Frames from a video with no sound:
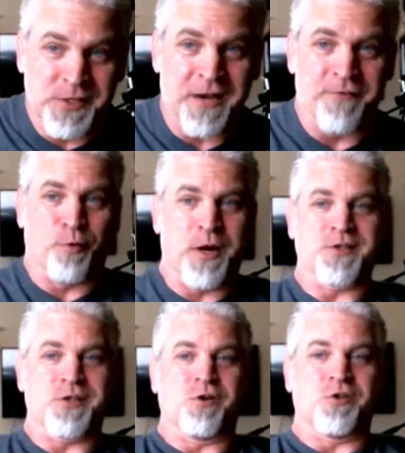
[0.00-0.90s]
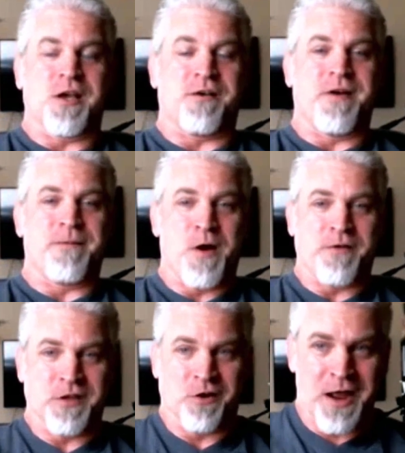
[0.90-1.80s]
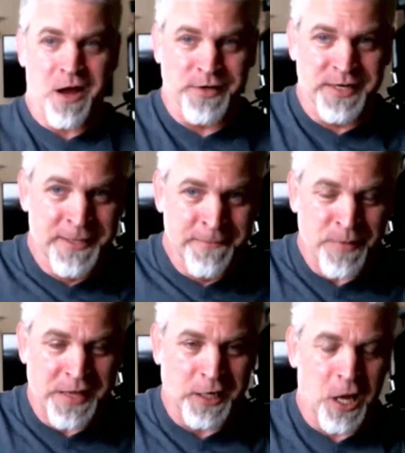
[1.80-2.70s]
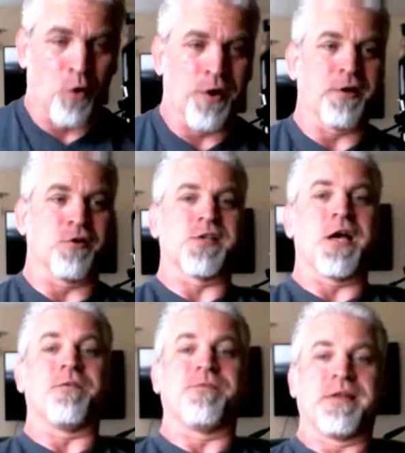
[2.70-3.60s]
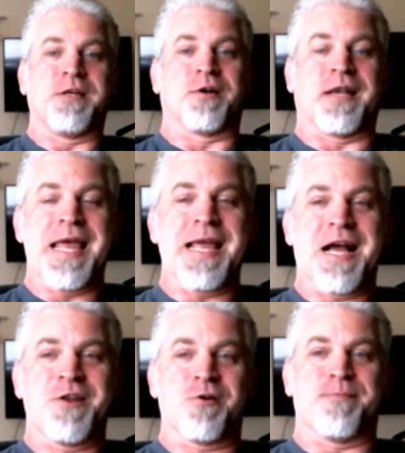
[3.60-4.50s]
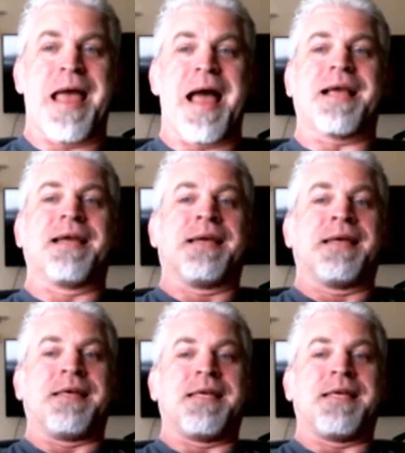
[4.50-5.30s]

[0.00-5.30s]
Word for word: Instead of pressing yourself okay. up off the ground and lowering yourself, you're laying on your back.